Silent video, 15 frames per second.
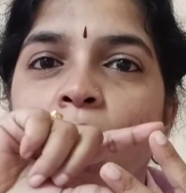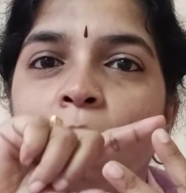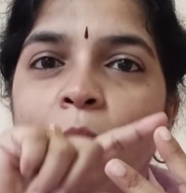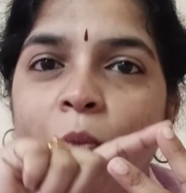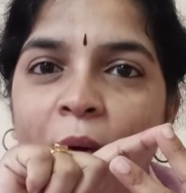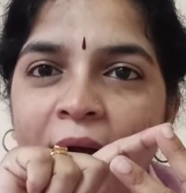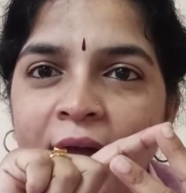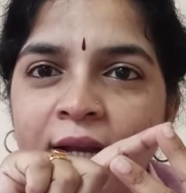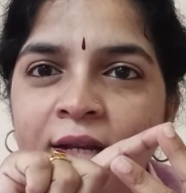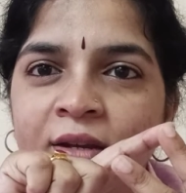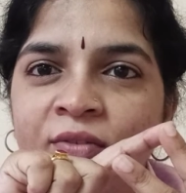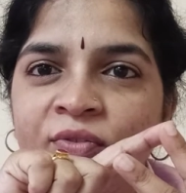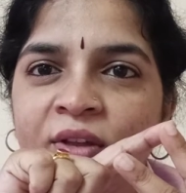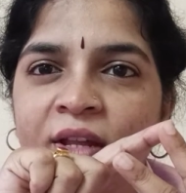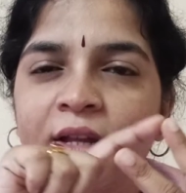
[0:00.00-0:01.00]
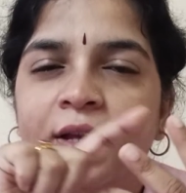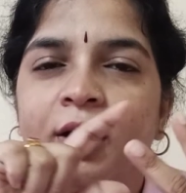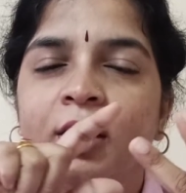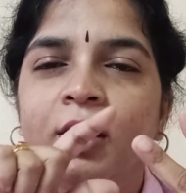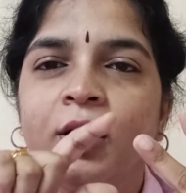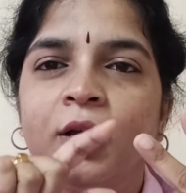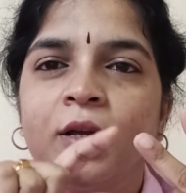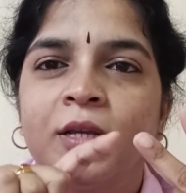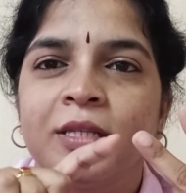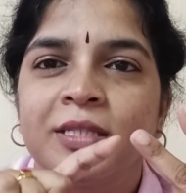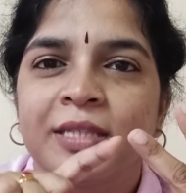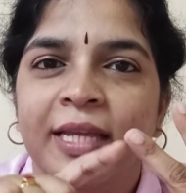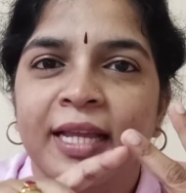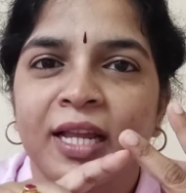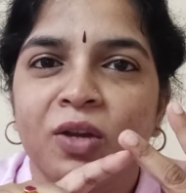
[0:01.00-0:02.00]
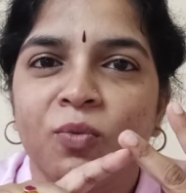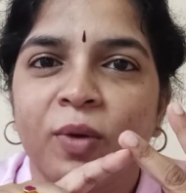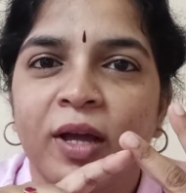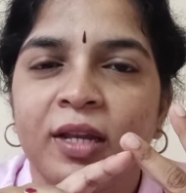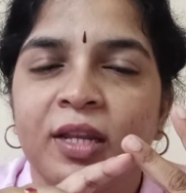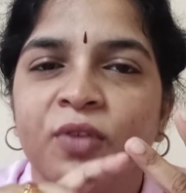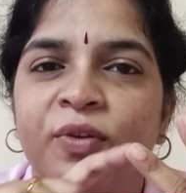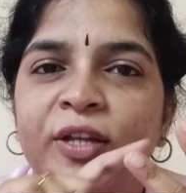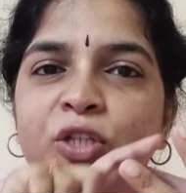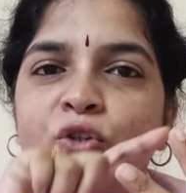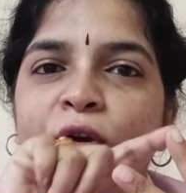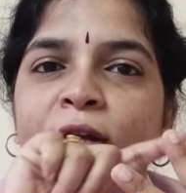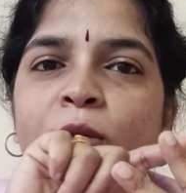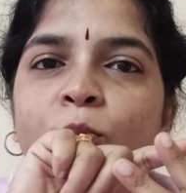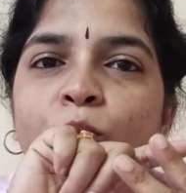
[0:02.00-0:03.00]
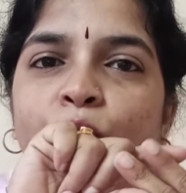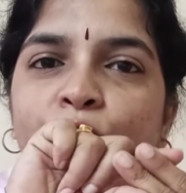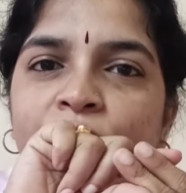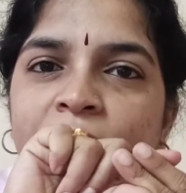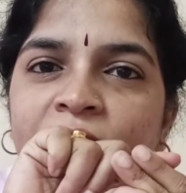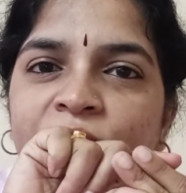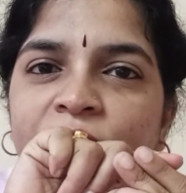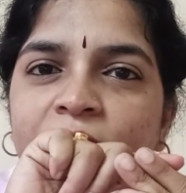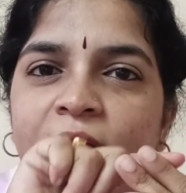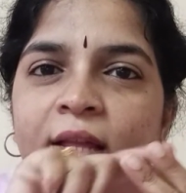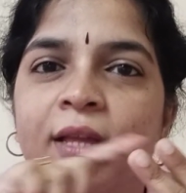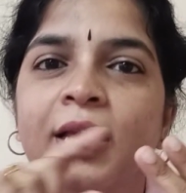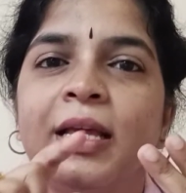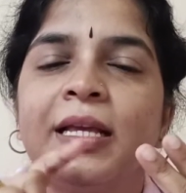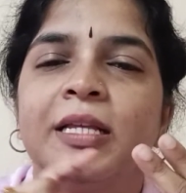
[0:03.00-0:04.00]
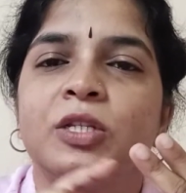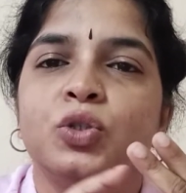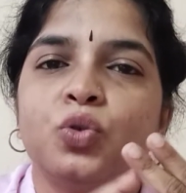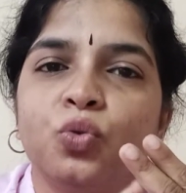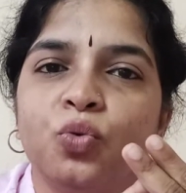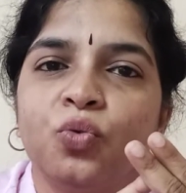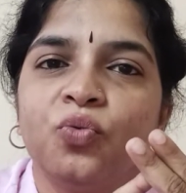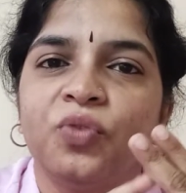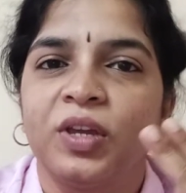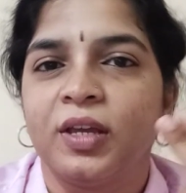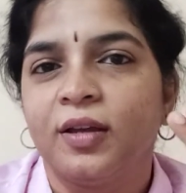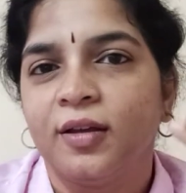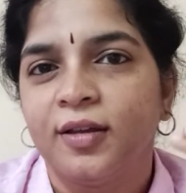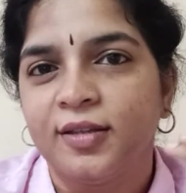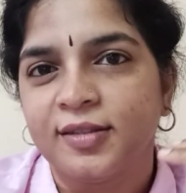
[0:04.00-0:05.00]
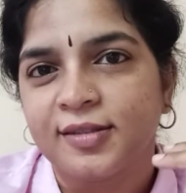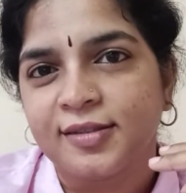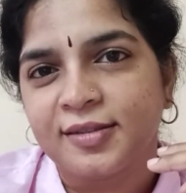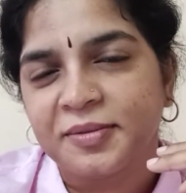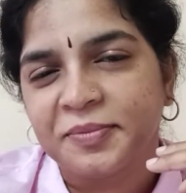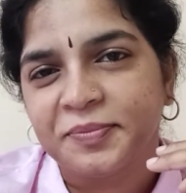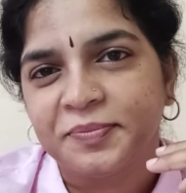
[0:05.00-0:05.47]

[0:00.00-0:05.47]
one finger, second one, if I join both of them, two fingers.